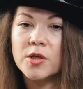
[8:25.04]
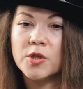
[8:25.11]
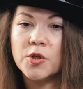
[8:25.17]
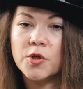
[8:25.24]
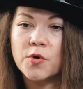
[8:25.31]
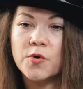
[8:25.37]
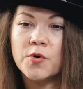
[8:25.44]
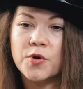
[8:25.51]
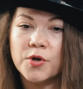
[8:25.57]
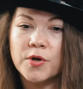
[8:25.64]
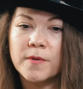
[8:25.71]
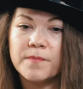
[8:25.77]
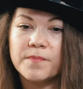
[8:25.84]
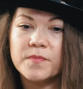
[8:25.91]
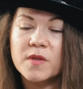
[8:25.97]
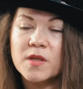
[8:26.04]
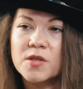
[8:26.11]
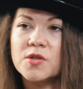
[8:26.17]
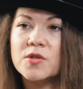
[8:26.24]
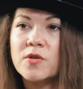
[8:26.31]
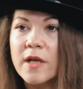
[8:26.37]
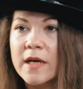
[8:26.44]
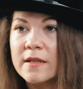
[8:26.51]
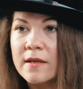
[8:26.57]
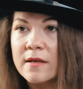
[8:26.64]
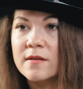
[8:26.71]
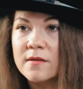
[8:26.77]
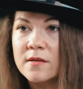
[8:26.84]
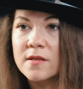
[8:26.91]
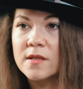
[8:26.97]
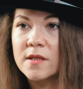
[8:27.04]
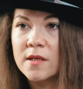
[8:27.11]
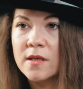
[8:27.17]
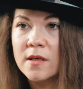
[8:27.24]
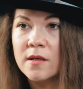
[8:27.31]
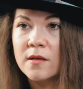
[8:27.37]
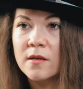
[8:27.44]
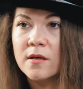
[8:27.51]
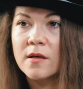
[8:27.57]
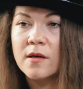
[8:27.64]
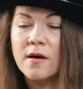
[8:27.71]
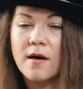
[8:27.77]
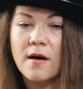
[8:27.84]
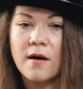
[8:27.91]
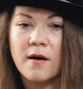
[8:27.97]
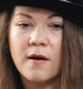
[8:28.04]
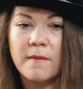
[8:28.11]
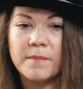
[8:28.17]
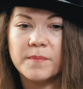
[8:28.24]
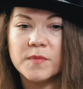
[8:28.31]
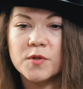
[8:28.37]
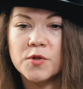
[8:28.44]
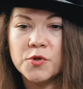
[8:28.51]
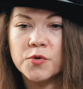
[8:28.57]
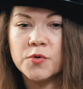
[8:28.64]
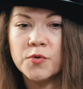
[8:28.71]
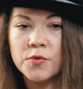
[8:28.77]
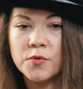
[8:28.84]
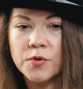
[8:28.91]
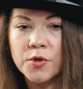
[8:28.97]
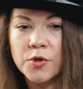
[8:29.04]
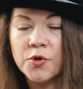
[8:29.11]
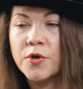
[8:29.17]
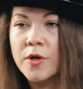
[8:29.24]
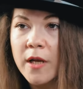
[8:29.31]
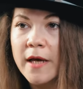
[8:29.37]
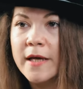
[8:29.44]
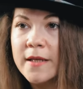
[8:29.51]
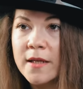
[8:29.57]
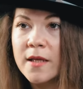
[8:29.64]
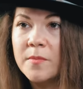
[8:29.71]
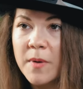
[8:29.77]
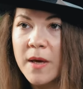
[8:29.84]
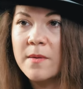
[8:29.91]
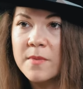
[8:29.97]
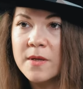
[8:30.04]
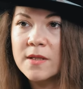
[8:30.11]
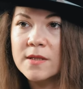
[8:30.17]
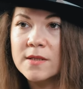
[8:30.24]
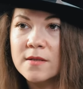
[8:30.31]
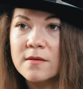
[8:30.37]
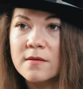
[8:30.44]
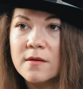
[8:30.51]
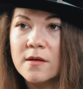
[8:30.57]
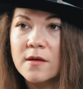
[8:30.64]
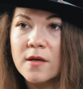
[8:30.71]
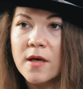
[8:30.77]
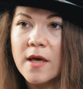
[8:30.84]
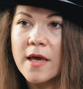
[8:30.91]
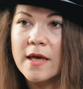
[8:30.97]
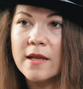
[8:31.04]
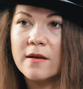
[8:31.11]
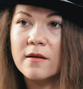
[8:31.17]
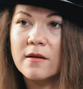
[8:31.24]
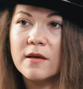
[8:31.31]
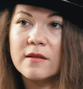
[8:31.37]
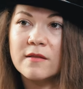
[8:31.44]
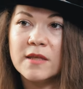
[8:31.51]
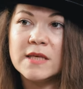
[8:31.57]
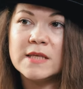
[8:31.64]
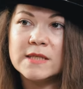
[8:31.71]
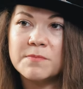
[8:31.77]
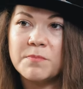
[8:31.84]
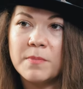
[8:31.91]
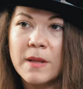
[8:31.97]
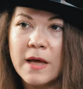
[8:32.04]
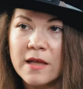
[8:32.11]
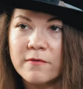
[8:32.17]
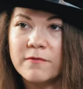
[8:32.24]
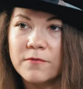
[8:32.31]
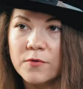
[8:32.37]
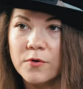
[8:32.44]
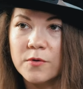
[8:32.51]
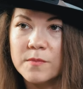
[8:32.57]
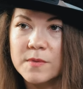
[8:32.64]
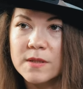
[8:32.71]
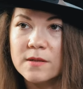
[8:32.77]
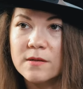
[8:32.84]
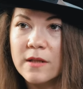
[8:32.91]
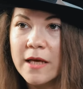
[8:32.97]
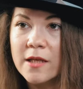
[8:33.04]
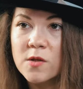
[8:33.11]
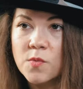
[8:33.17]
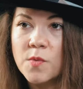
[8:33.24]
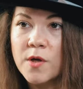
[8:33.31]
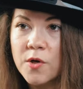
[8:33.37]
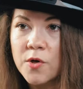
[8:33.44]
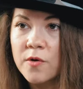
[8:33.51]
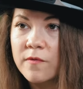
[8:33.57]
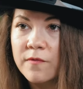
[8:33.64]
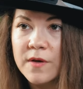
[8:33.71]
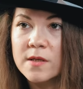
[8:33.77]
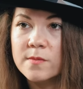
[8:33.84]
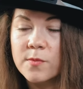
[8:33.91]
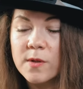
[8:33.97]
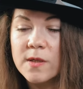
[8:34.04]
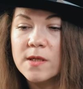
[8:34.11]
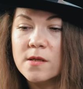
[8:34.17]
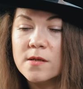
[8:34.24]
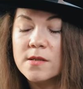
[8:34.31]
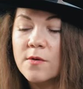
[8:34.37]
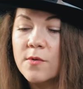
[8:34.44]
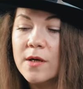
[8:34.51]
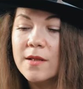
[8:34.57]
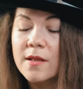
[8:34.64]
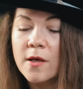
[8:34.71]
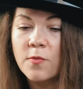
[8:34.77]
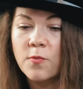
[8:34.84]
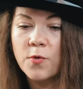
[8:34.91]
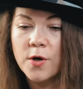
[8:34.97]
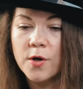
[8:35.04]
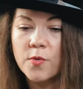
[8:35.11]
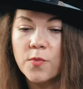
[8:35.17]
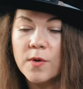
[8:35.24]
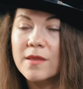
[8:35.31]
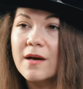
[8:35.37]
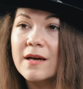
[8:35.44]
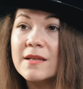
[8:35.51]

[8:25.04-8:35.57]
your digital identity um, to your lightning payments and these platforms like twitter facebook etc they work with